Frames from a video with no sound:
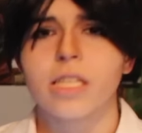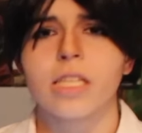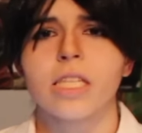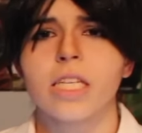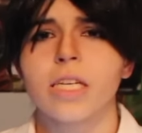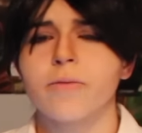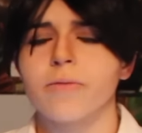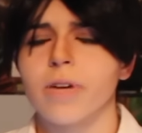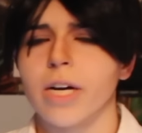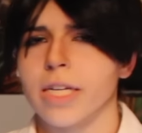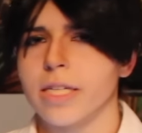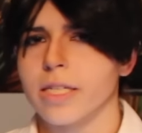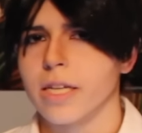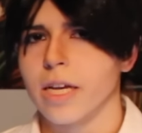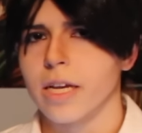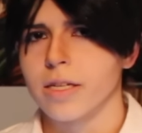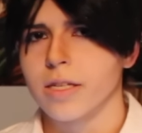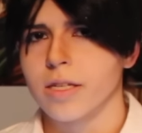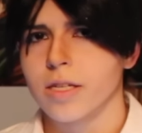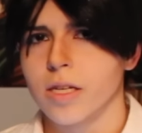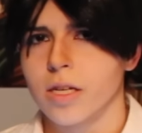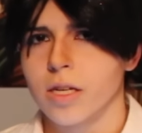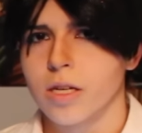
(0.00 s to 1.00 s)
is Levi
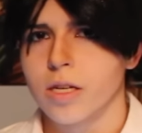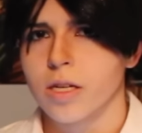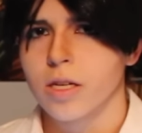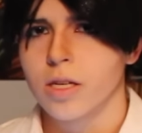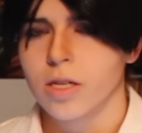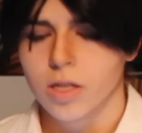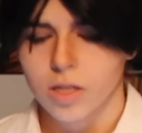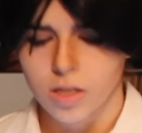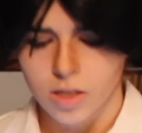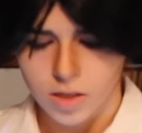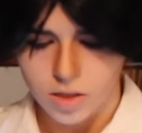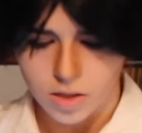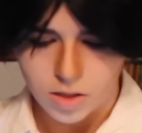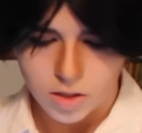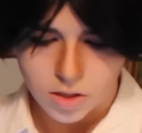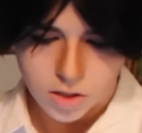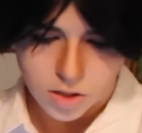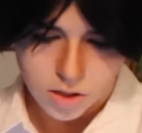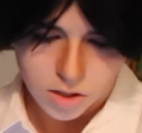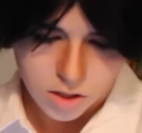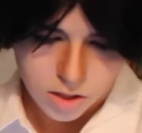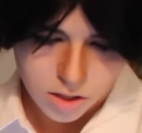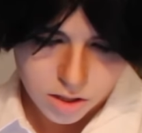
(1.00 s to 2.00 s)
Sest? What's
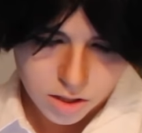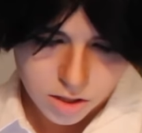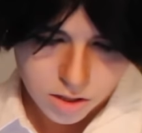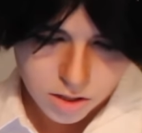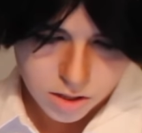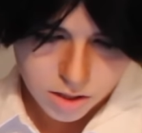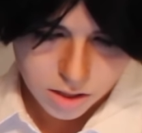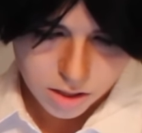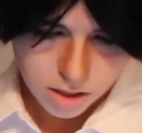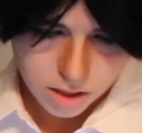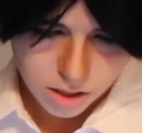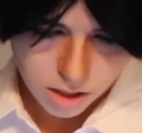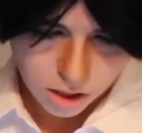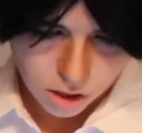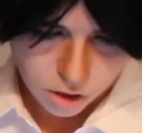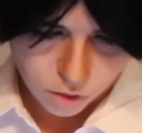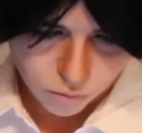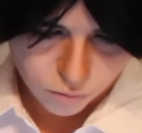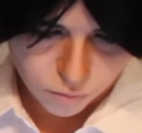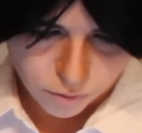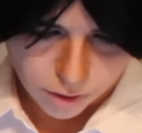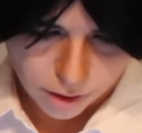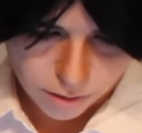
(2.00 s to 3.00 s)
Areri?
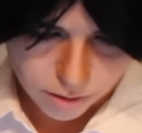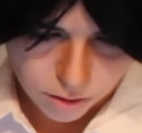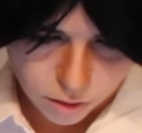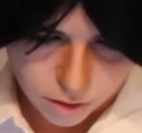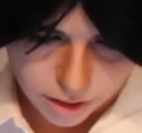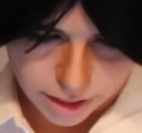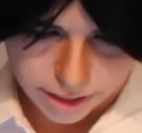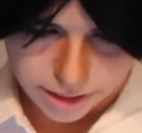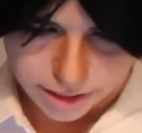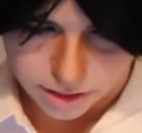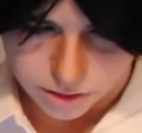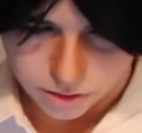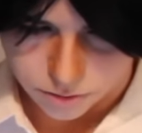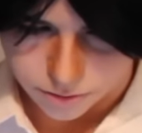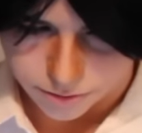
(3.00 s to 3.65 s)
Okay, let's